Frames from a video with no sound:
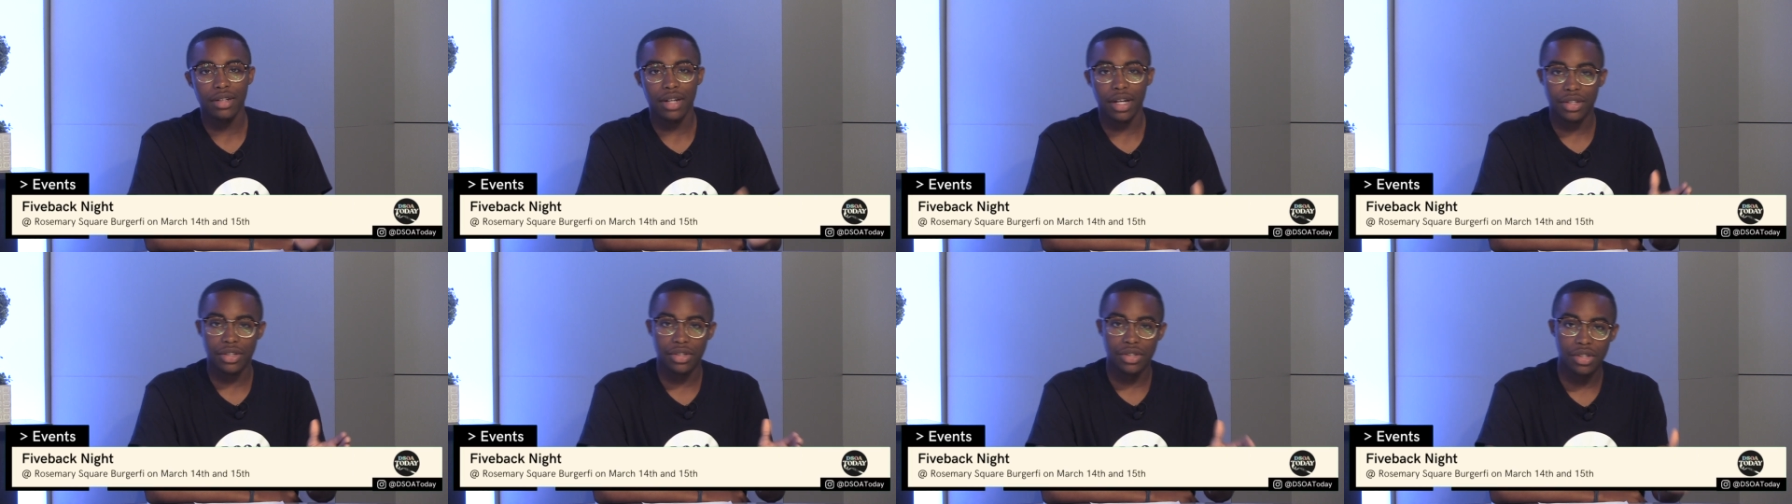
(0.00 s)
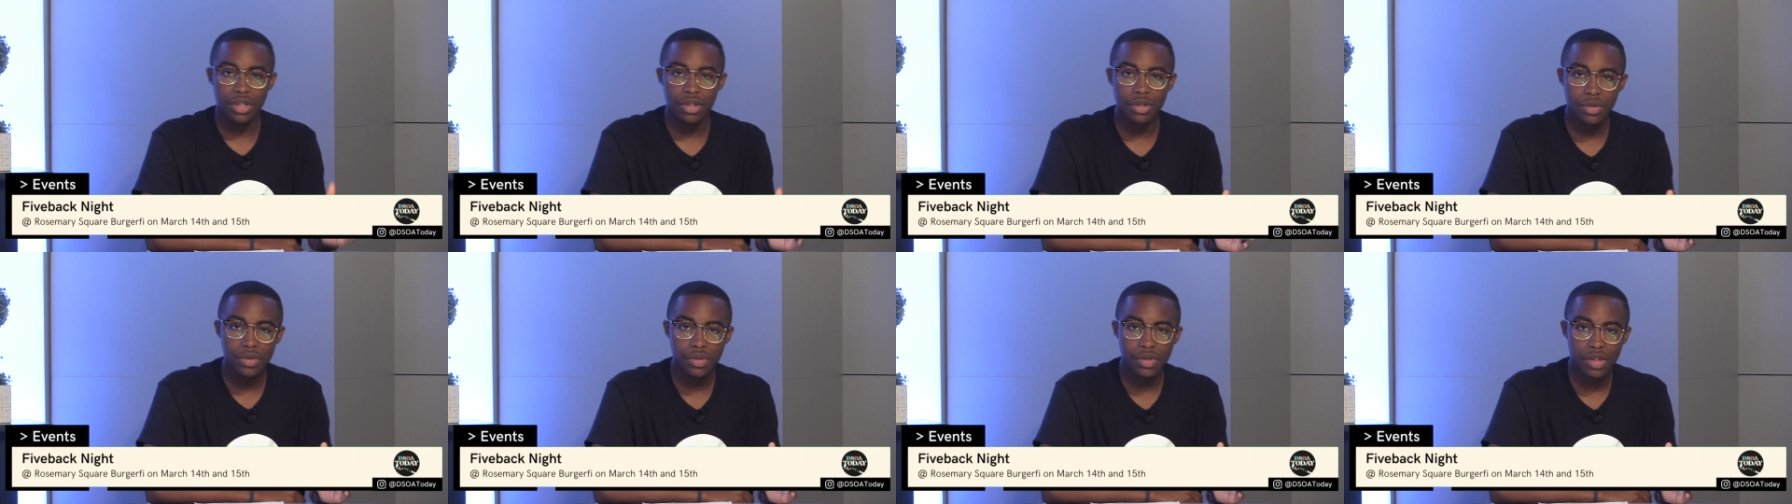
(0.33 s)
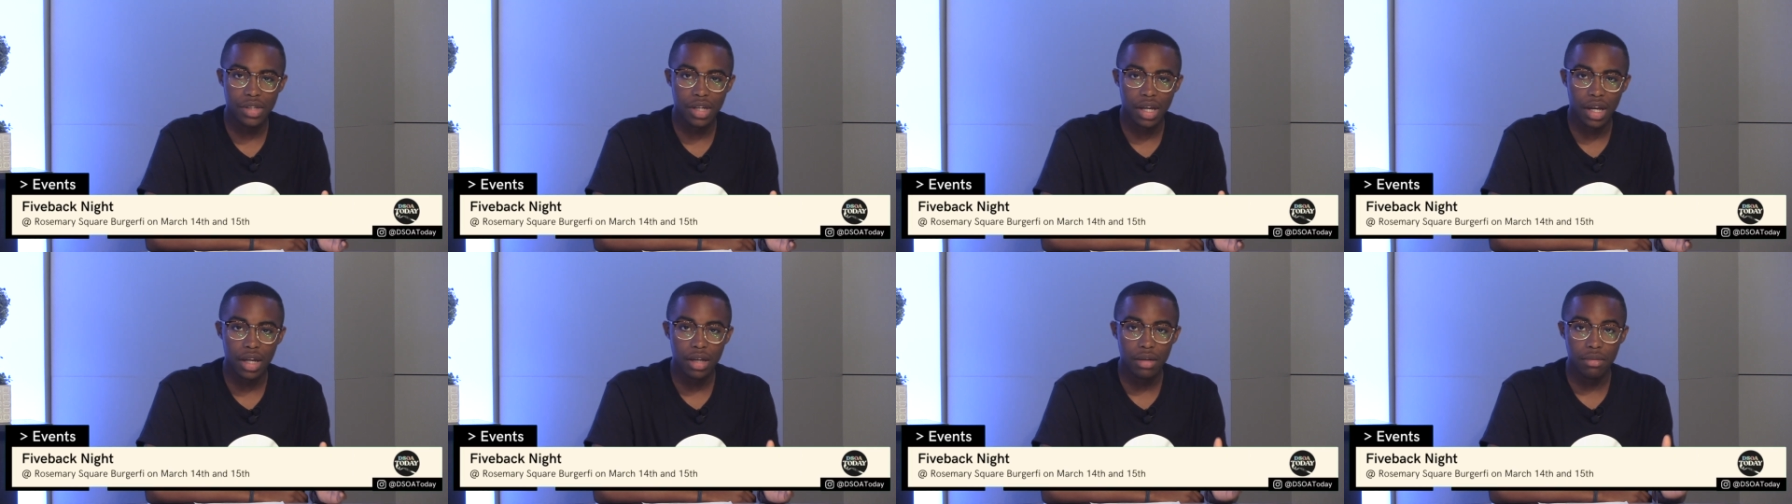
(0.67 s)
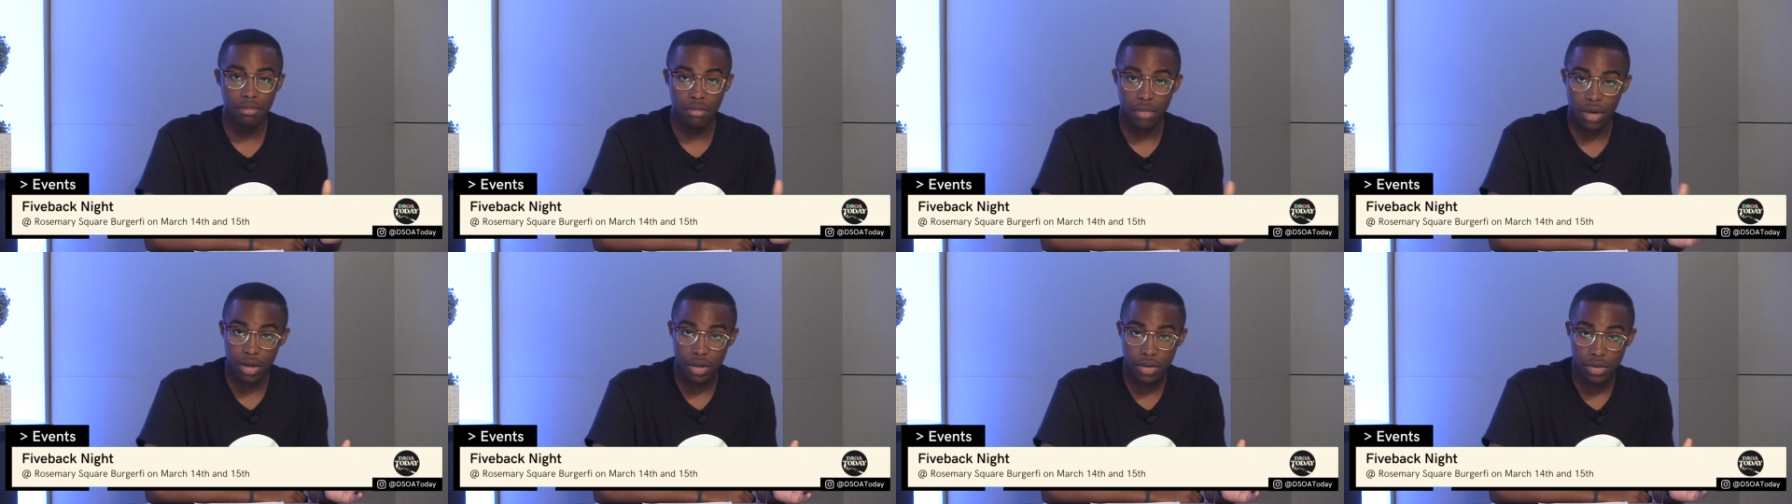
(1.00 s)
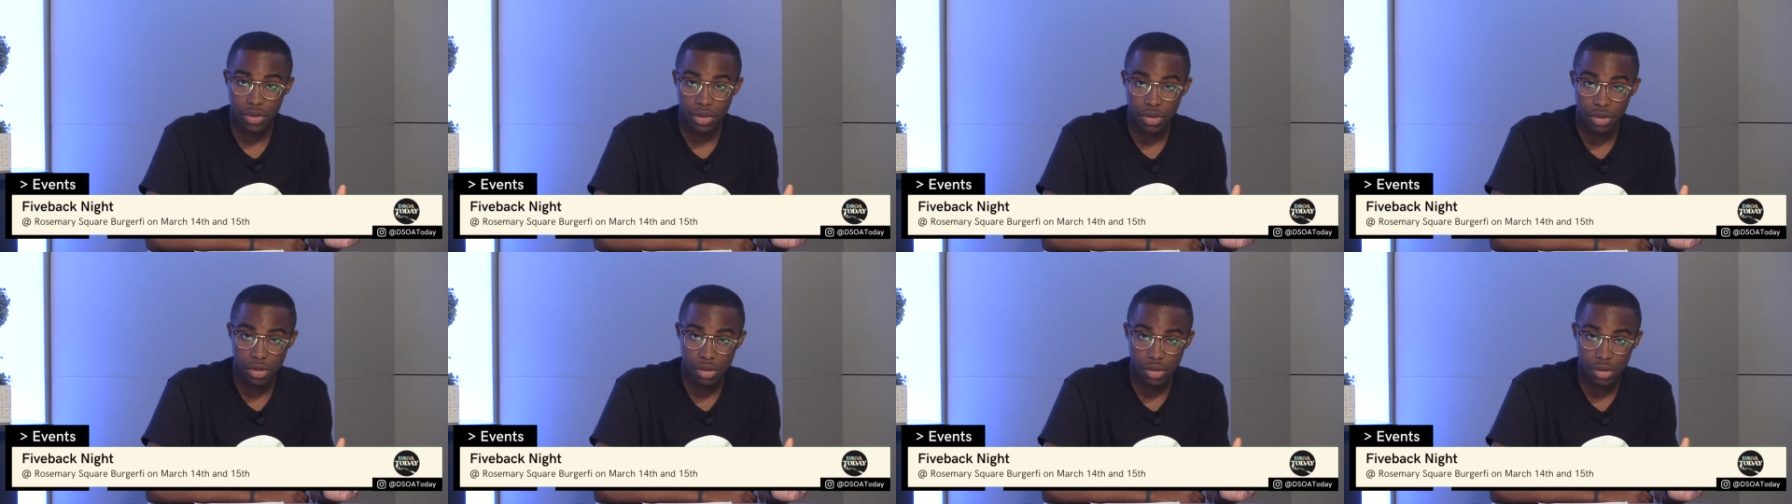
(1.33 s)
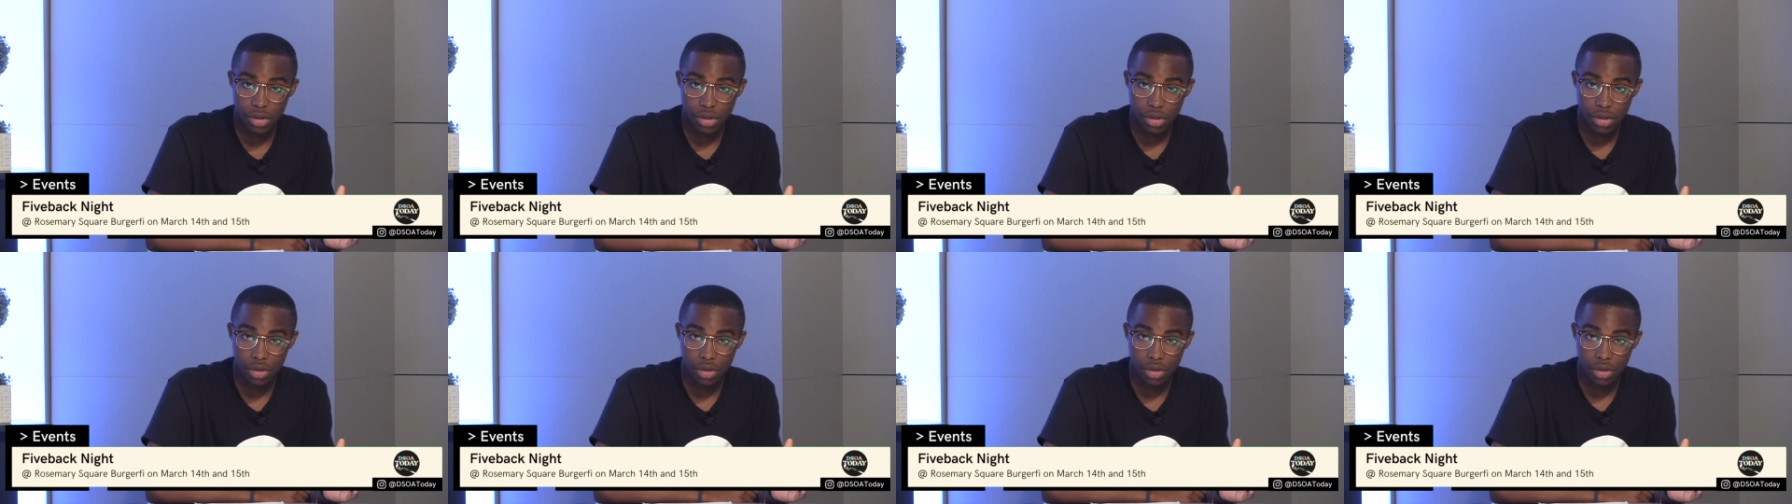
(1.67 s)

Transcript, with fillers: next Tuesday, March